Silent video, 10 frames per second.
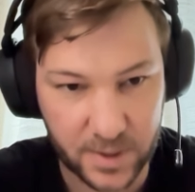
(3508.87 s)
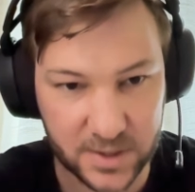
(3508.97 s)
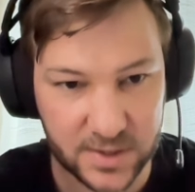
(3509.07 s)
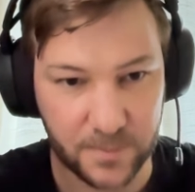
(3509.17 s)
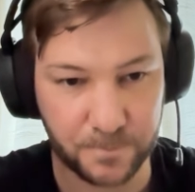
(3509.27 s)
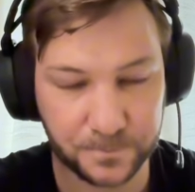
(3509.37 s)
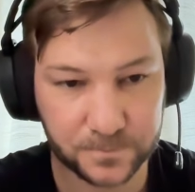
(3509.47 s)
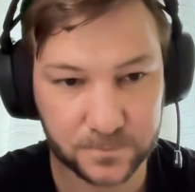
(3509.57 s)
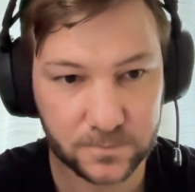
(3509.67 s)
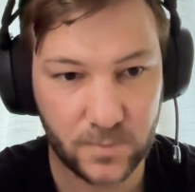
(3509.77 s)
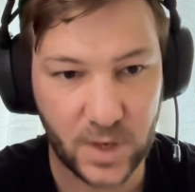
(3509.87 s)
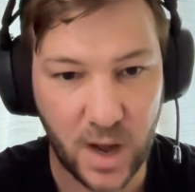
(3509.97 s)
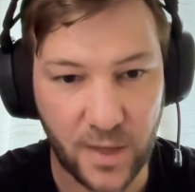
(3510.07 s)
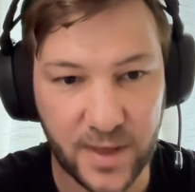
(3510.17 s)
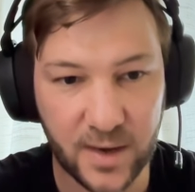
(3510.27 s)
But
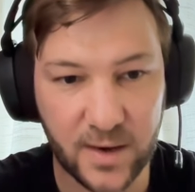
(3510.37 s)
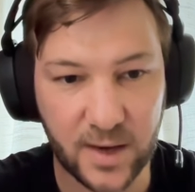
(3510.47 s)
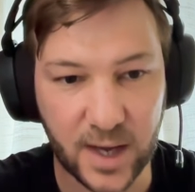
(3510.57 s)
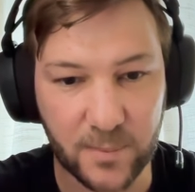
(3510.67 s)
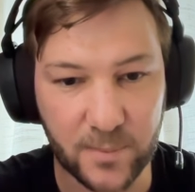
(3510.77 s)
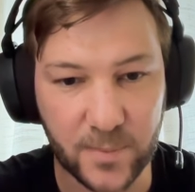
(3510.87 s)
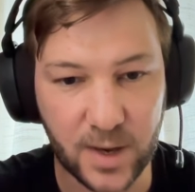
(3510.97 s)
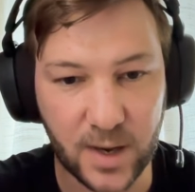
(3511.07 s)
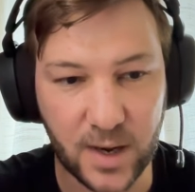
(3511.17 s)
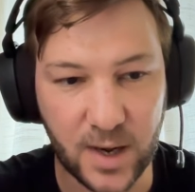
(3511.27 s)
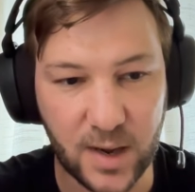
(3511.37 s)
I think that's